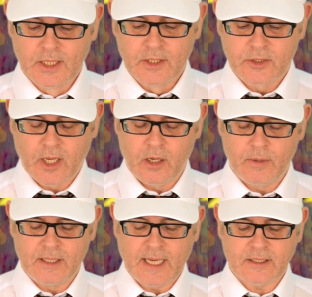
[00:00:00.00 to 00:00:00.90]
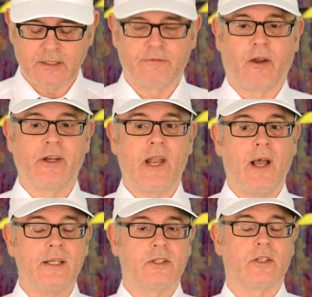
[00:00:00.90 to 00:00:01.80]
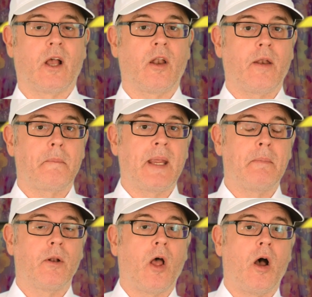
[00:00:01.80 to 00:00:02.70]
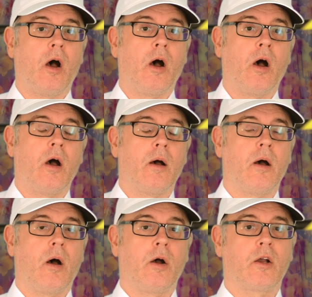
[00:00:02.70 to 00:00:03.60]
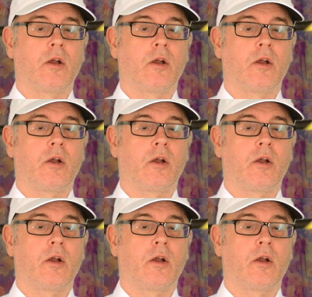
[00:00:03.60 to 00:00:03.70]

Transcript: So yes, it's very nice. A lot of people are